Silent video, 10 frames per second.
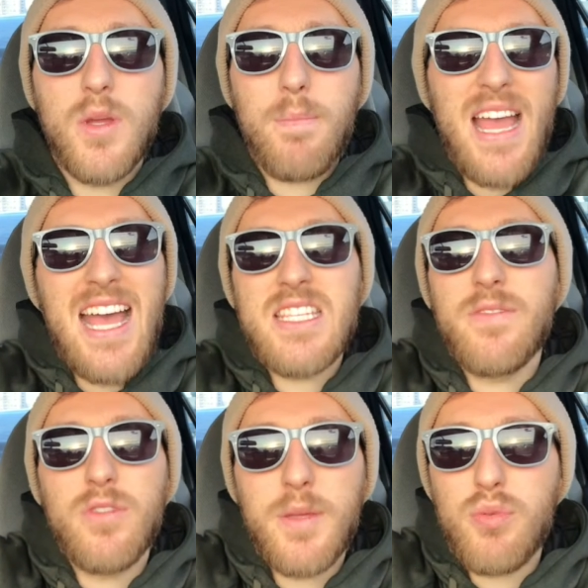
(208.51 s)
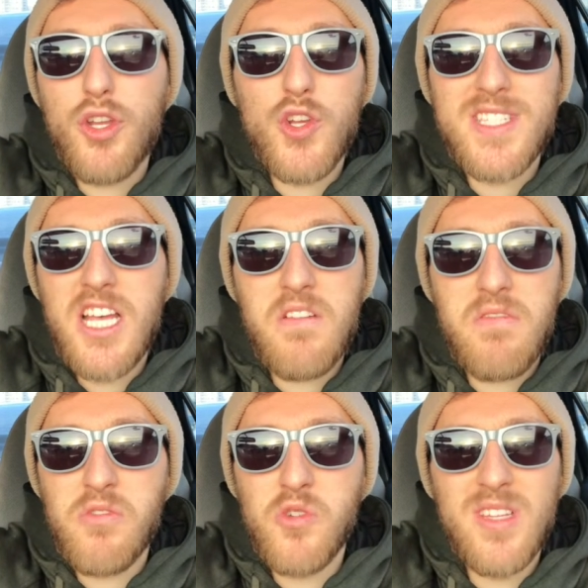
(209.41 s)
passively put yourself
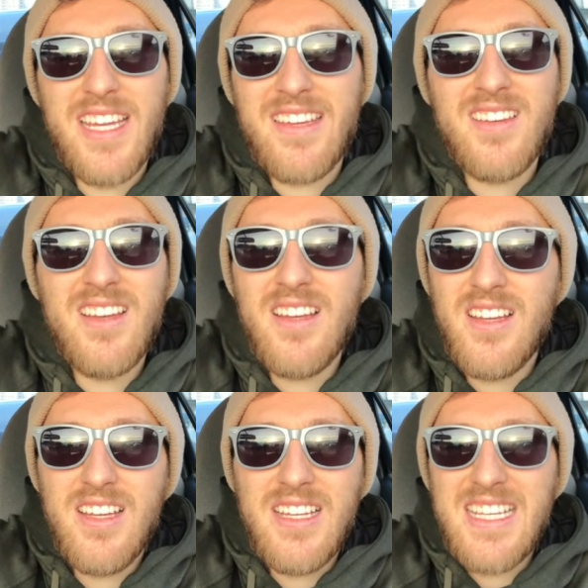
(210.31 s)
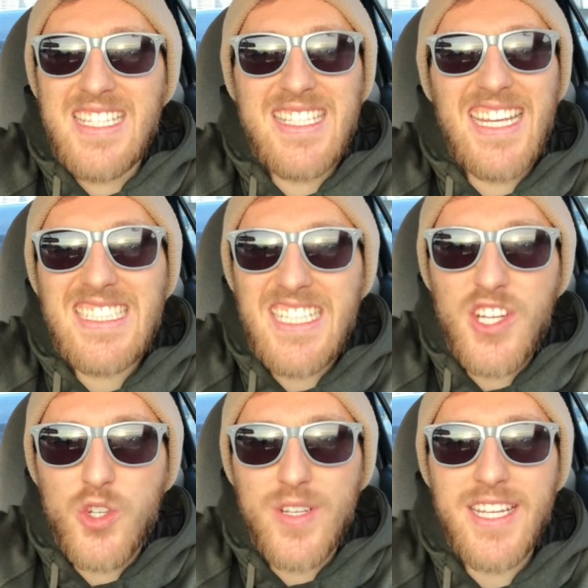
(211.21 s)
through like 60
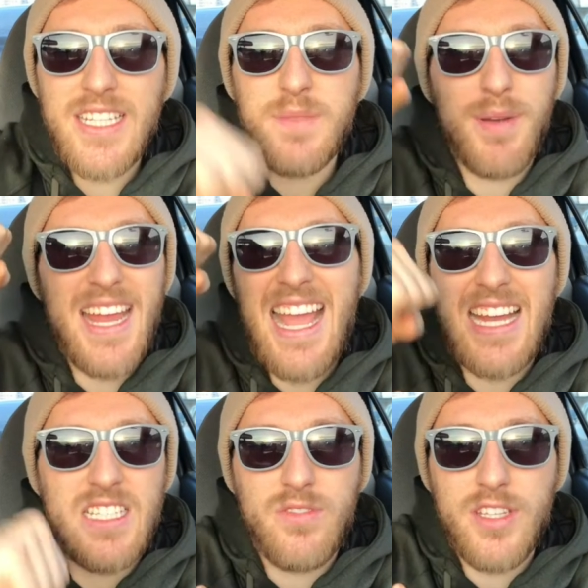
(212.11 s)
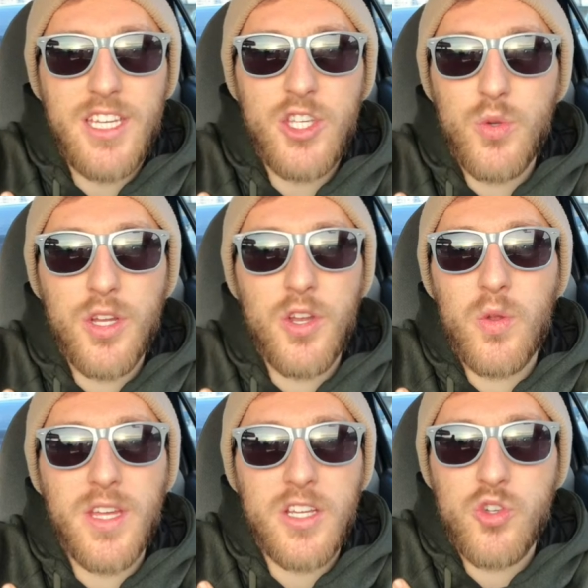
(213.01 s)
degrees, but actively you can
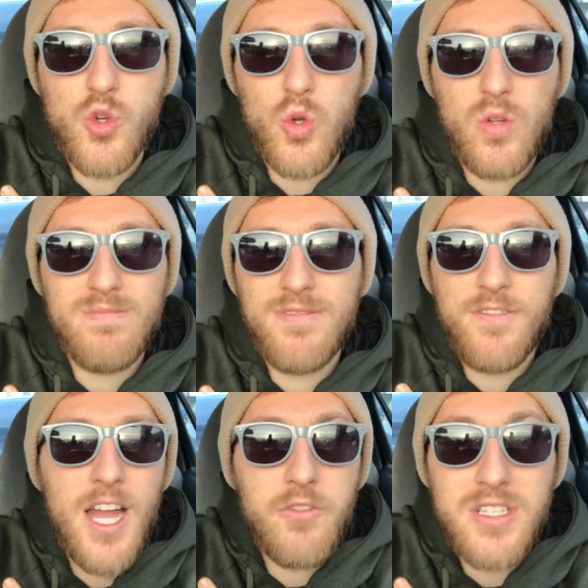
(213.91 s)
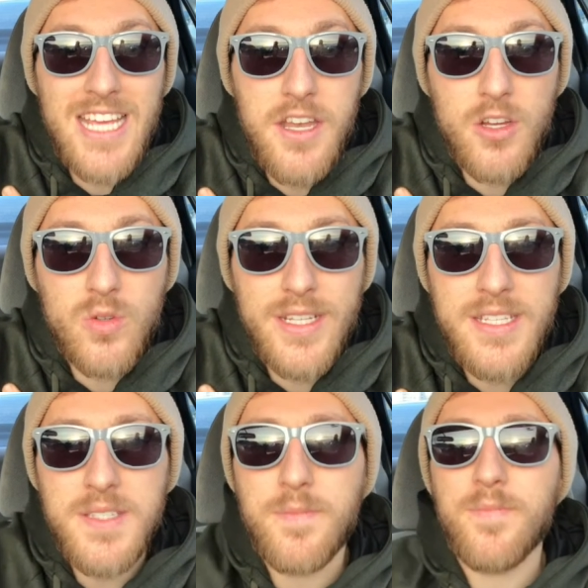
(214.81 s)
only control 5 or 10
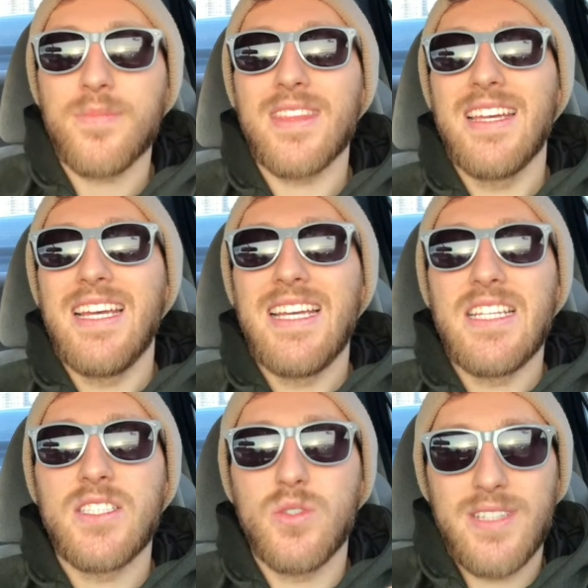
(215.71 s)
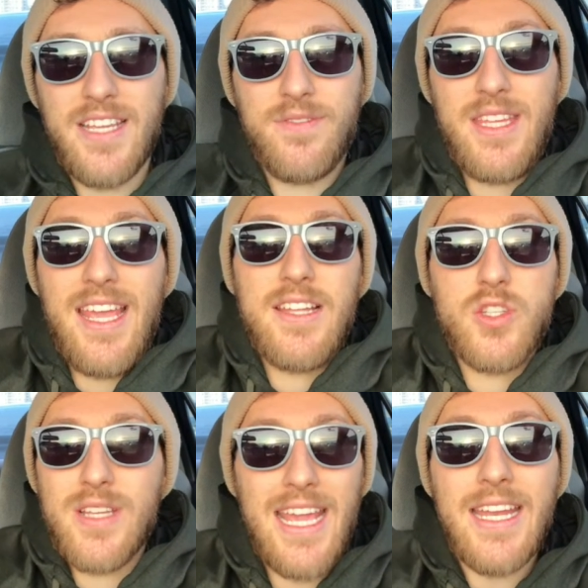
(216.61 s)
degrees? So if the
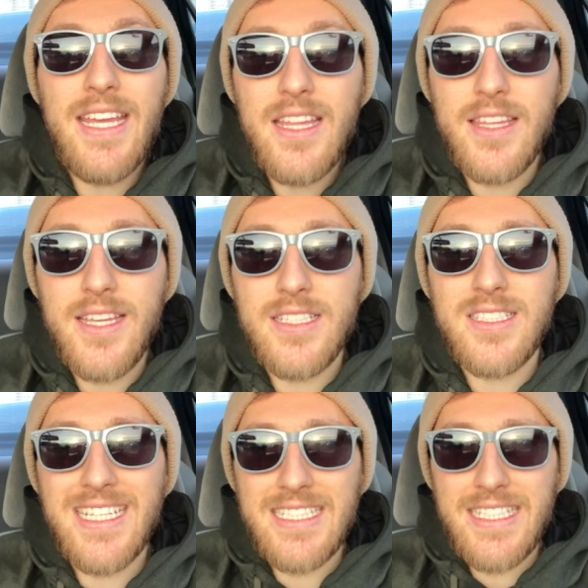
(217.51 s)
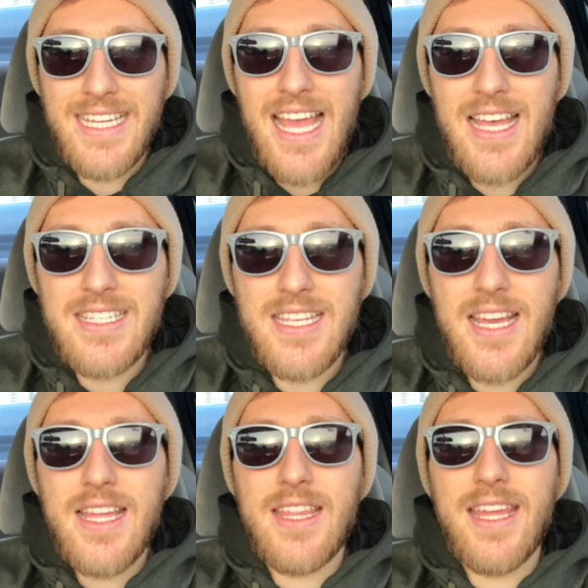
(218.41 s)
answer to any of these is yes,
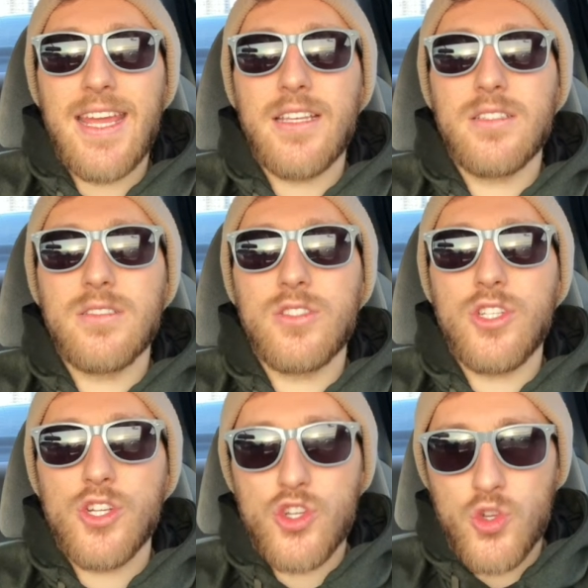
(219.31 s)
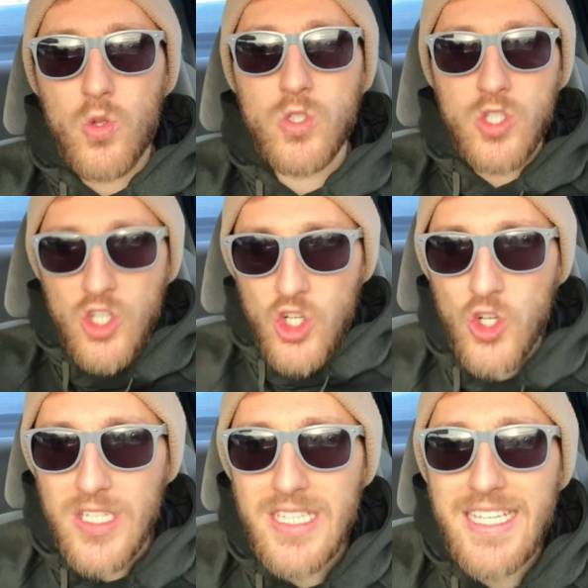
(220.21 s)
then your shoulder
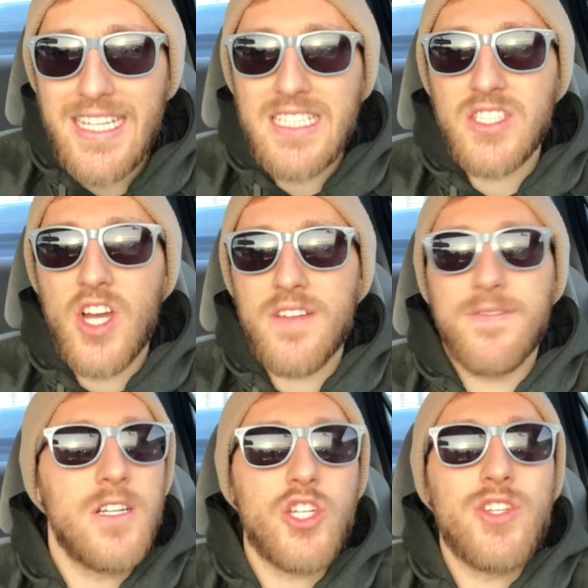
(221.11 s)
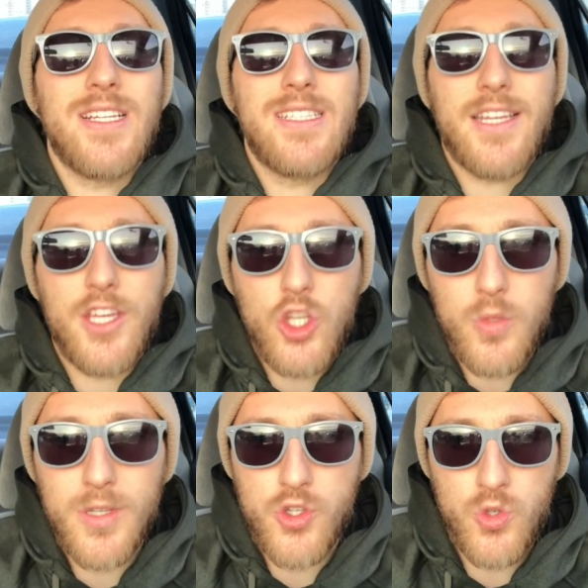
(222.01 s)
currently is not functioning like a
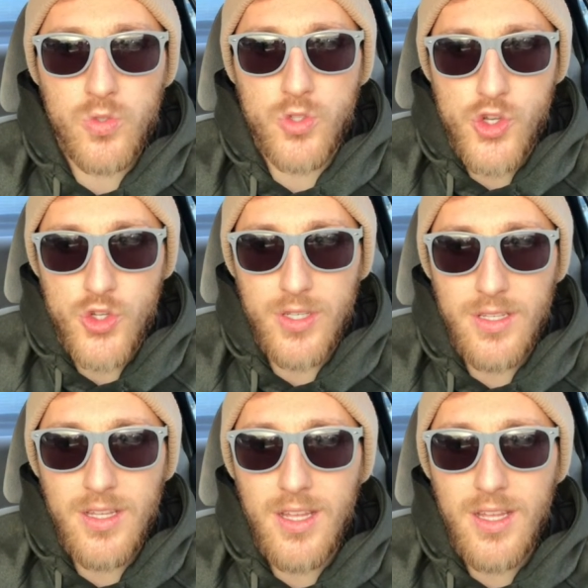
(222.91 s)
human shoulder should.